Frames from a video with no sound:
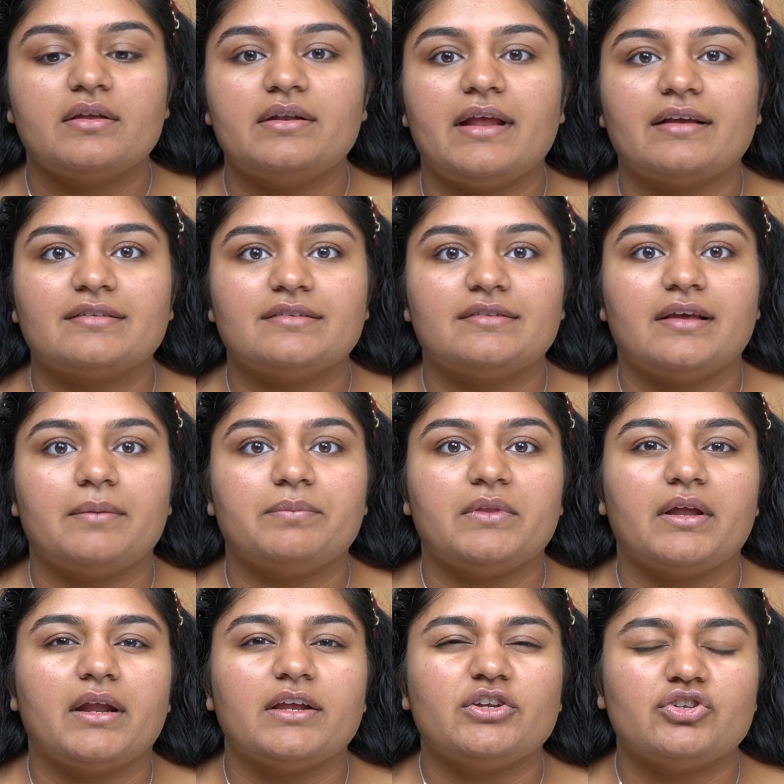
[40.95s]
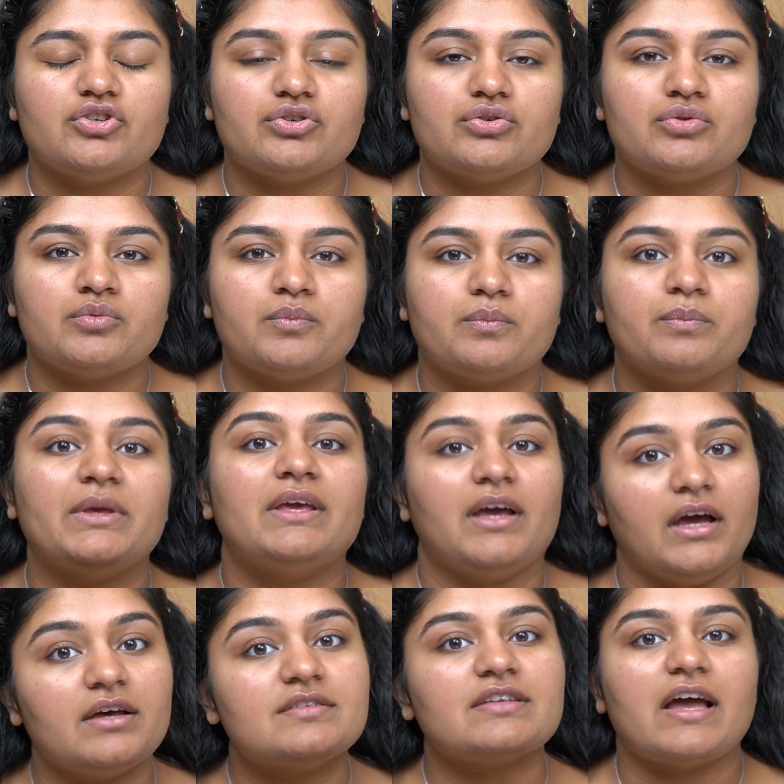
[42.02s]
The next step that I do,
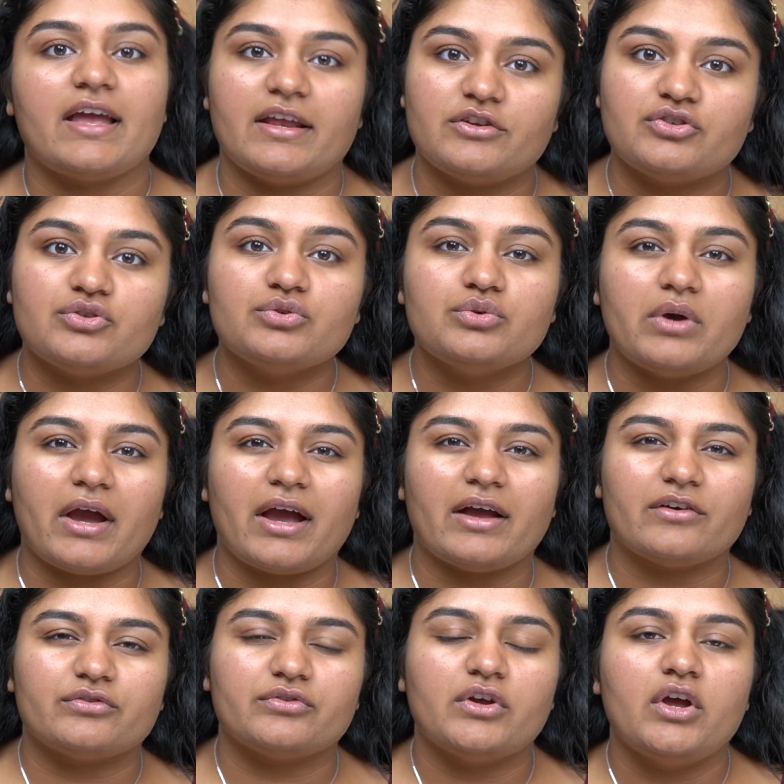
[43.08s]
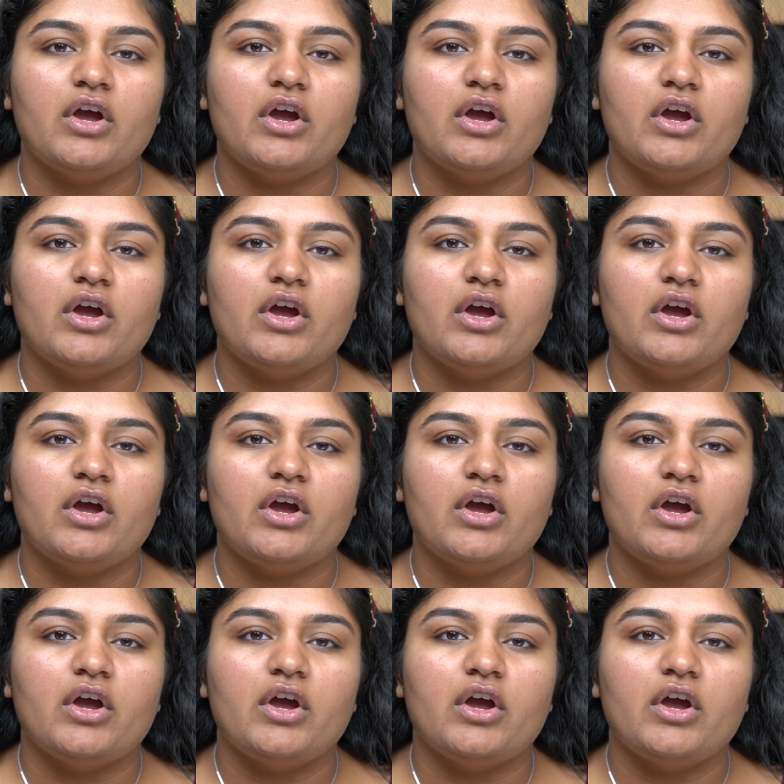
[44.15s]
because I do have